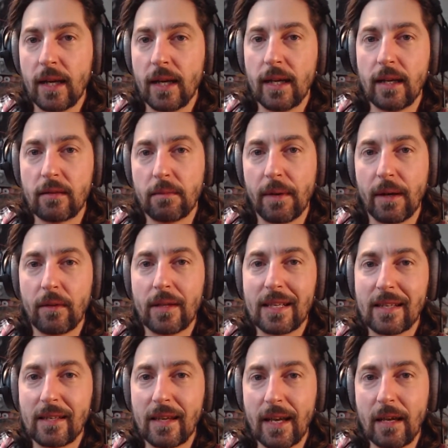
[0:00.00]
is about the
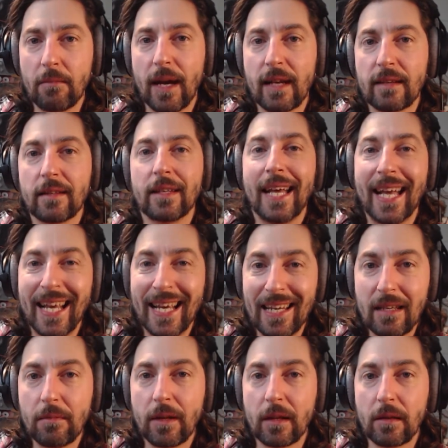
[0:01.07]
same as an
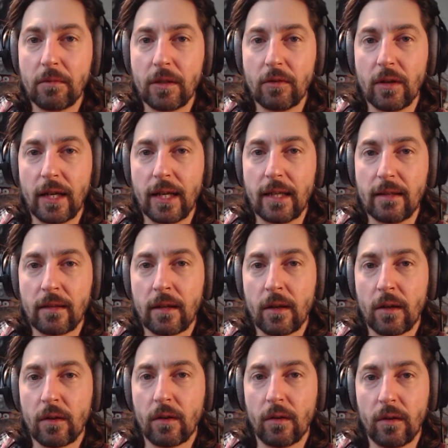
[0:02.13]
80mm lens
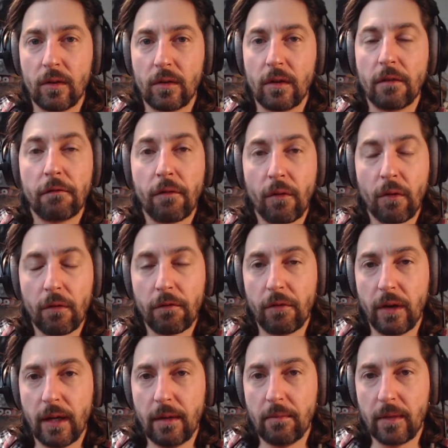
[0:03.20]
on a full
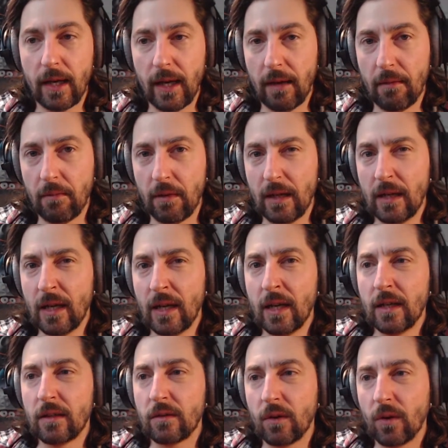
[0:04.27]
frame camera.
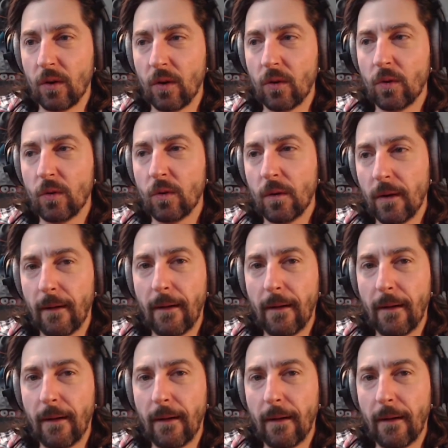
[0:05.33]
So